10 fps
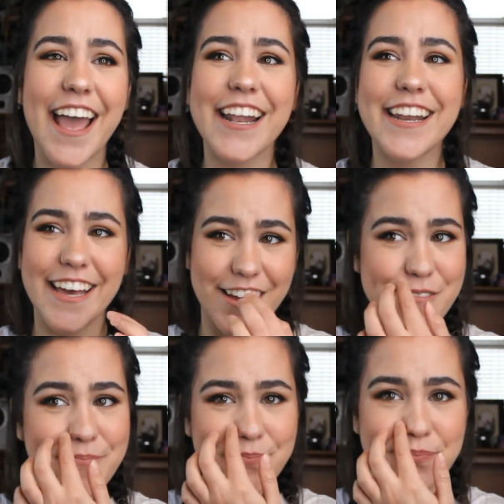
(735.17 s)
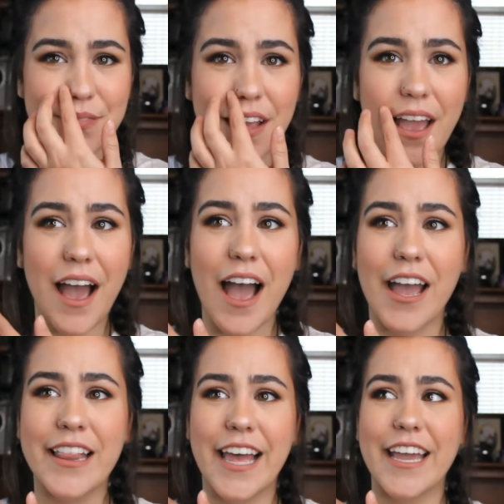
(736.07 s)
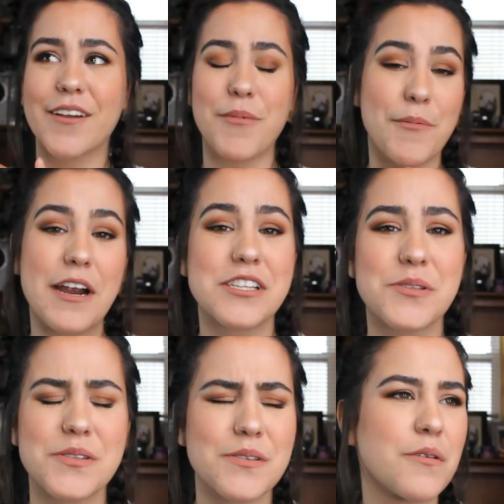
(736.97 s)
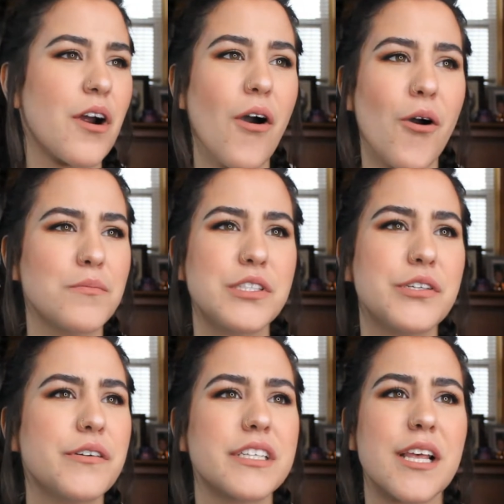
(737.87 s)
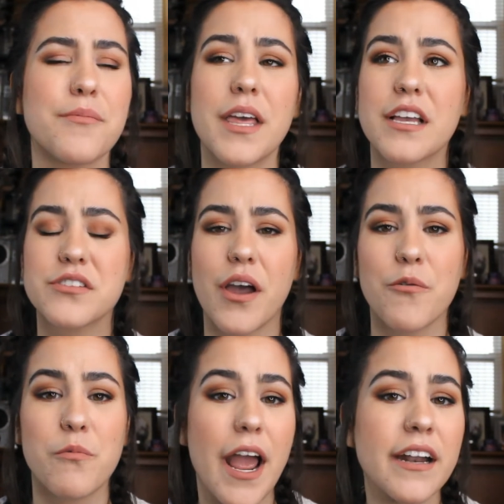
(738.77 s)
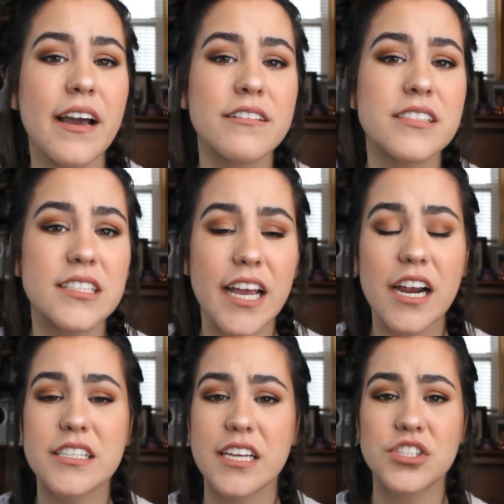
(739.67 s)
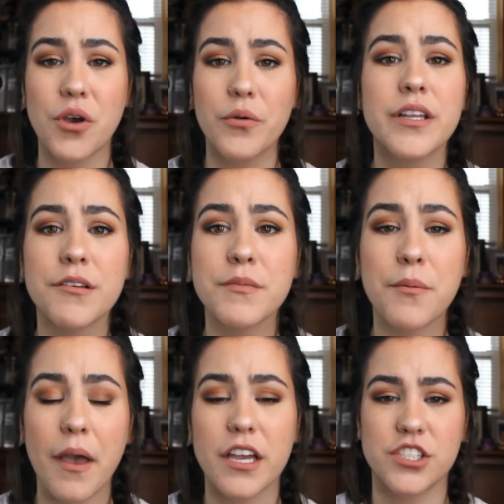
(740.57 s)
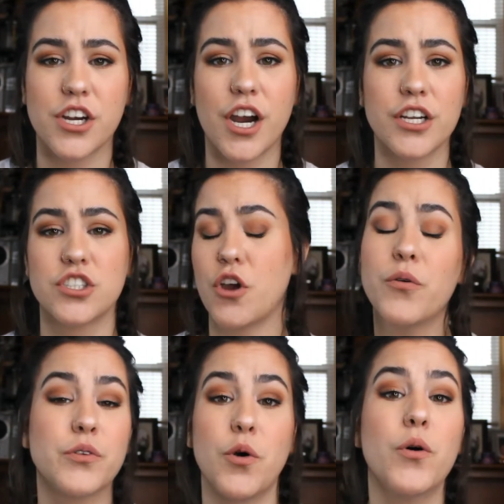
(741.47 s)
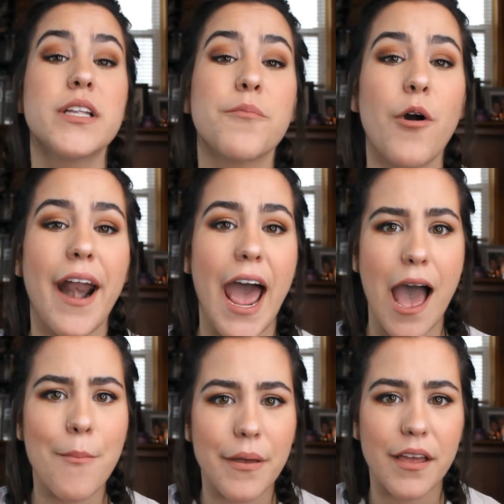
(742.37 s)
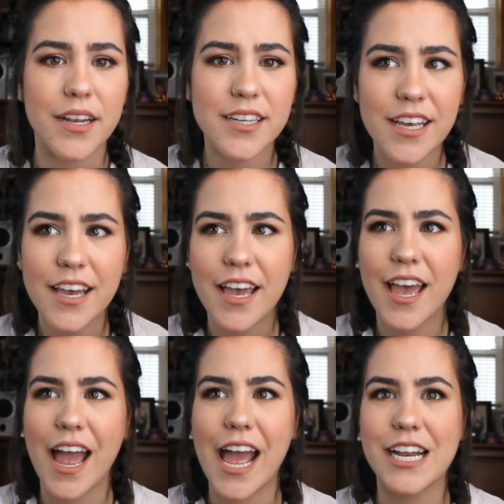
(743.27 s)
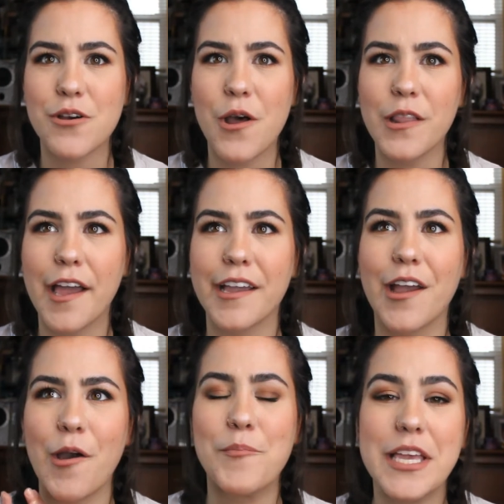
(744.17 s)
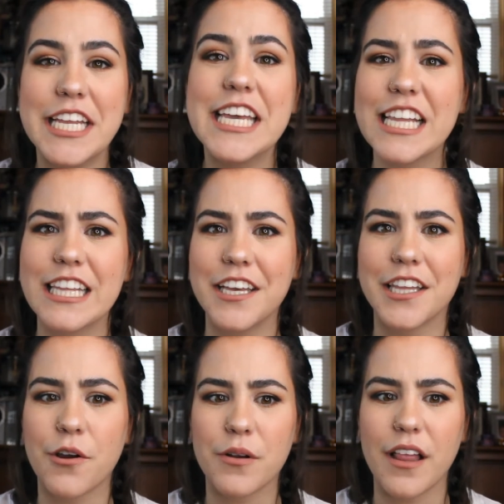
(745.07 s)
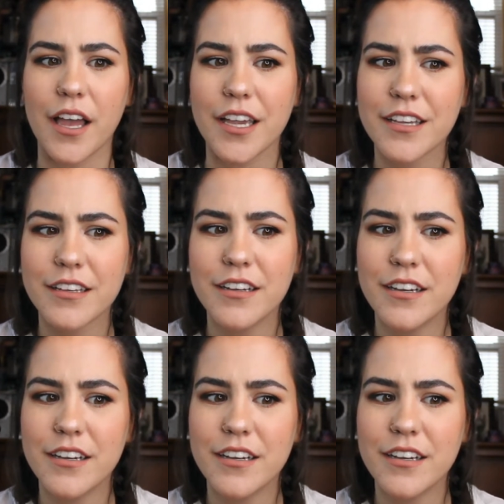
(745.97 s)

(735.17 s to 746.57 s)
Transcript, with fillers: and um, I like, my parents were home too or something, so I ran downstairs, I showed them the picture, show, told them what happened, and like immediately they were like,